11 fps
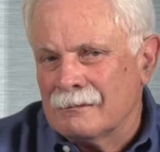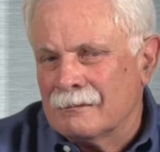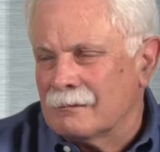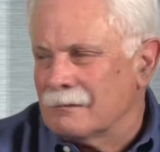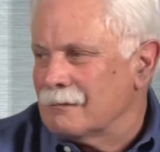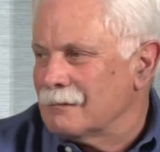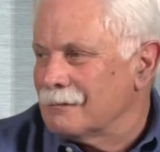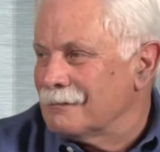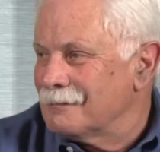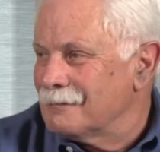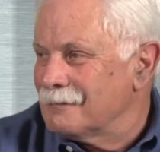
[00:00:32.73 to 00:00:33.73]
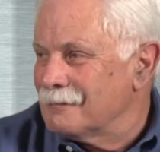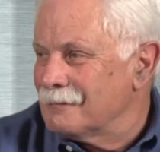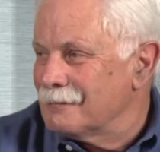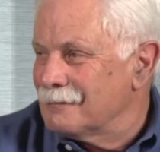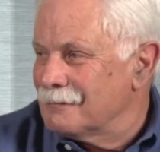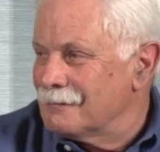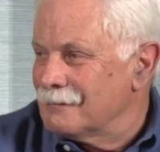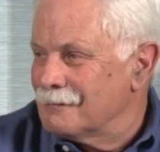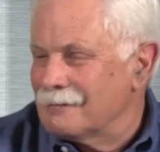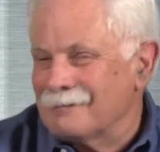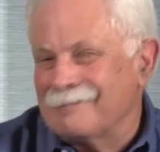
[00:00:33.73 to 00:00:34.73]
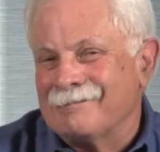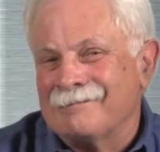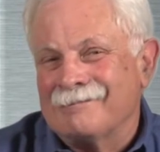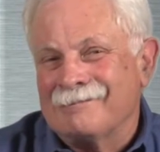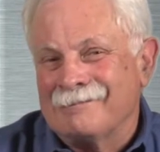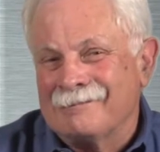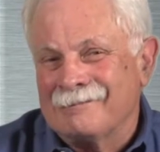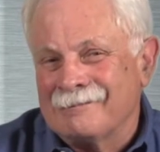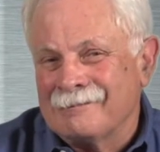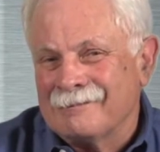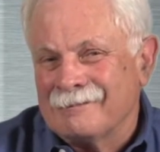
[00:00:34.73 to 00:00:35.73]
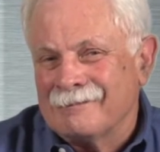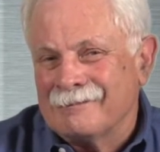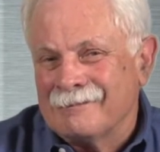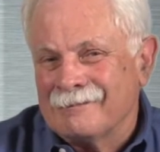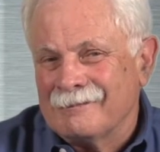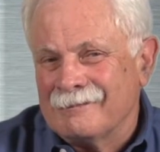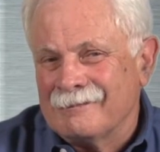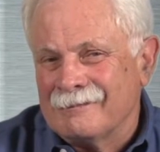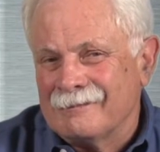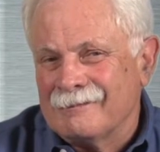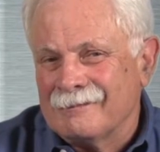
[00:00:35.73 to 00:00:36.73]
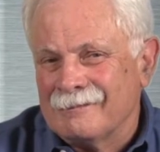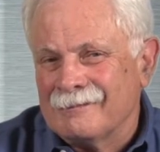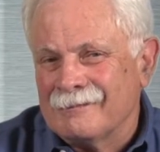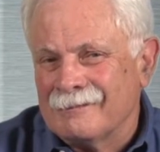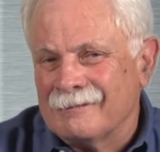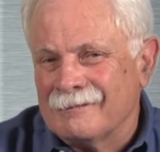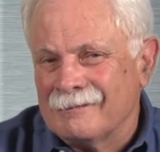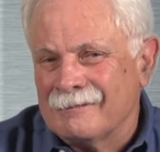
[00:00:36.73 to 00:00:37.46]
No words are spoken by the person on screen.